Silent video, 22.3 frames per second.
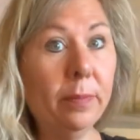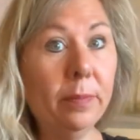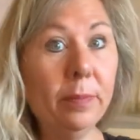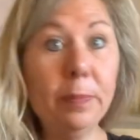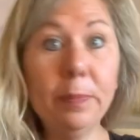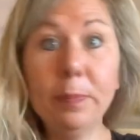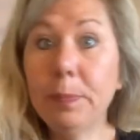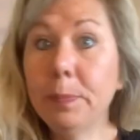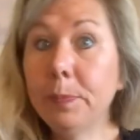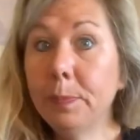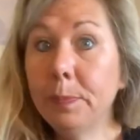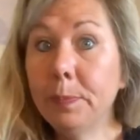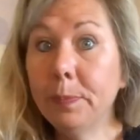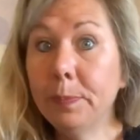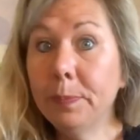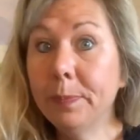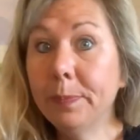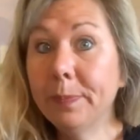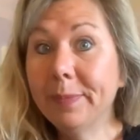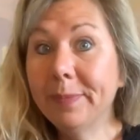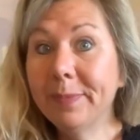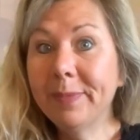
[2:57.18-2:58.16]

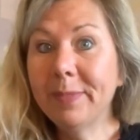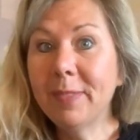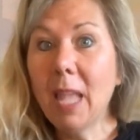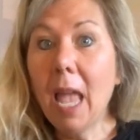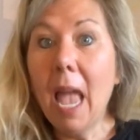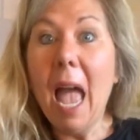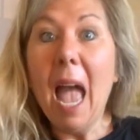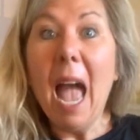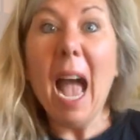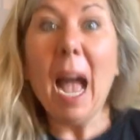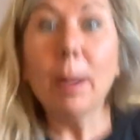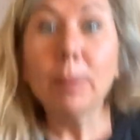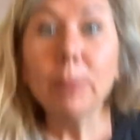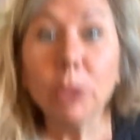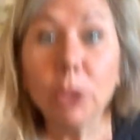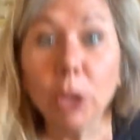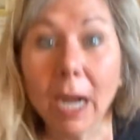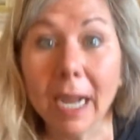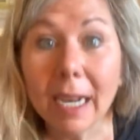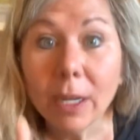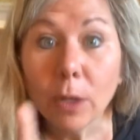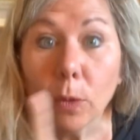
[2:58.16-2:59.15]
I'm
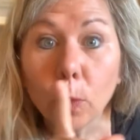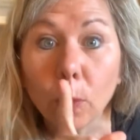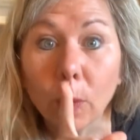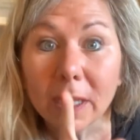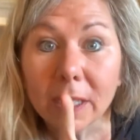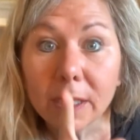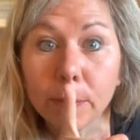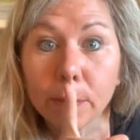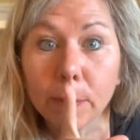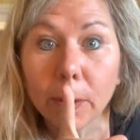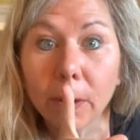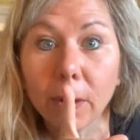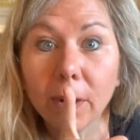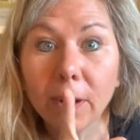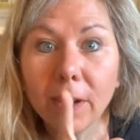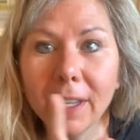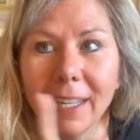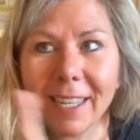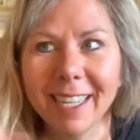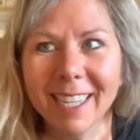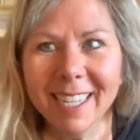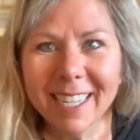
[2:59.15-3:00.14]
trying to whisper
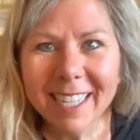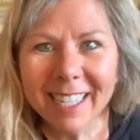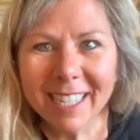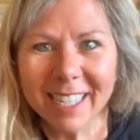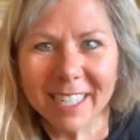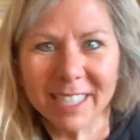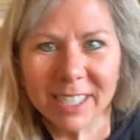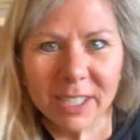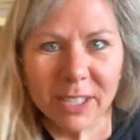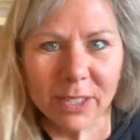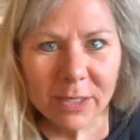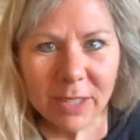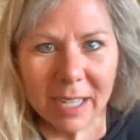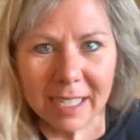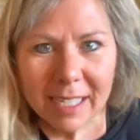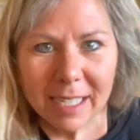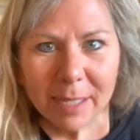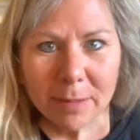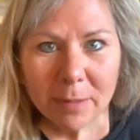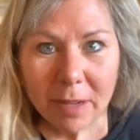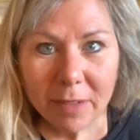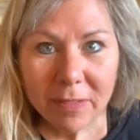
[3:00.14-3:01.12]
because the rest of my